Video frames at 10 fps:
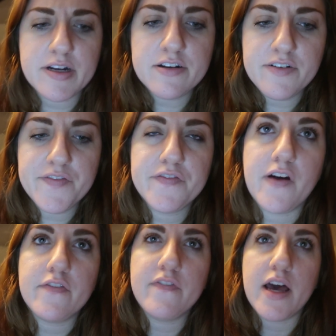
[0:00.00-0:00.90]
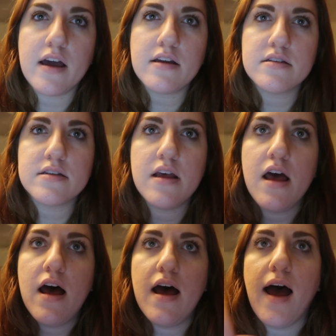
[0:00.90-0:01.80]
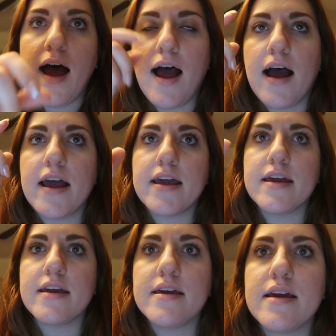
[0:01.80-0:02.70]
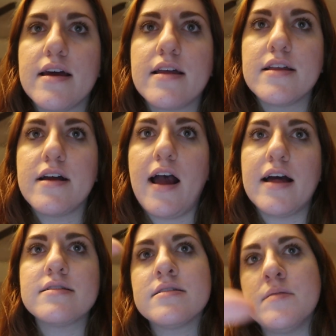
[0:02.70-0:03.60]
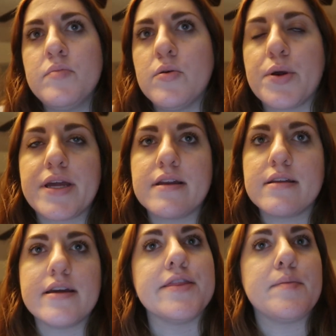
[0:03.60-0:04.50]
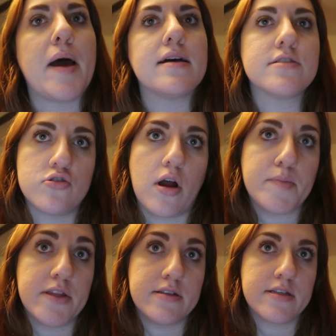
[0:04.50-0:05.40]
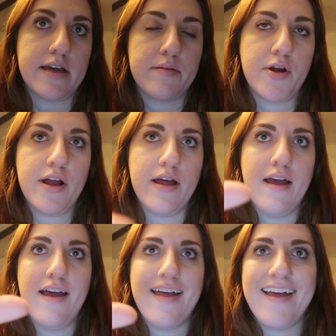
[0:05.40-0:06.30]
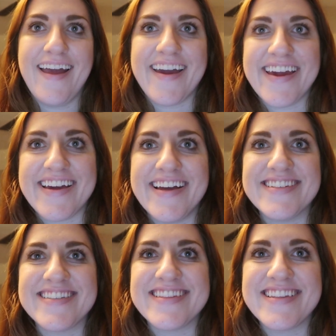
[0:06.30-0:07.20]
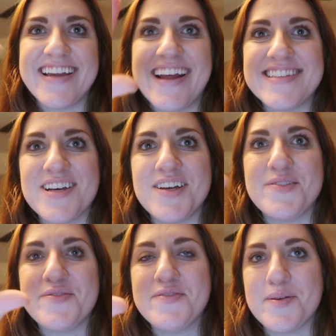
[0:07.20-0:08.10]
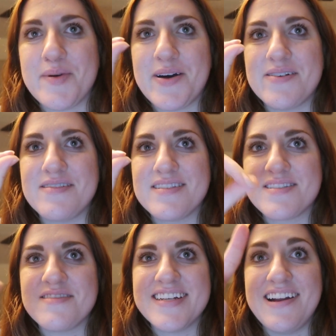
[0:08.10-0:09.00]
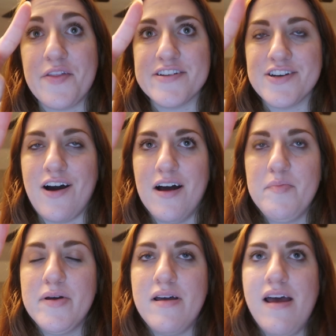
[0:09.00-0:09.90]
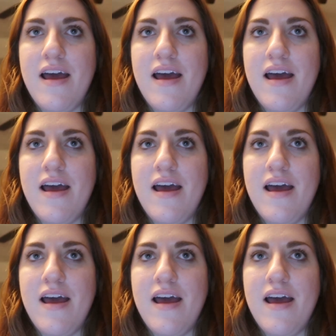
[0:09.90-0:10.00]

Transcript: wanna know a fun fact? I, at some point in the past, dropped this camera and it has a flip out screen on the top.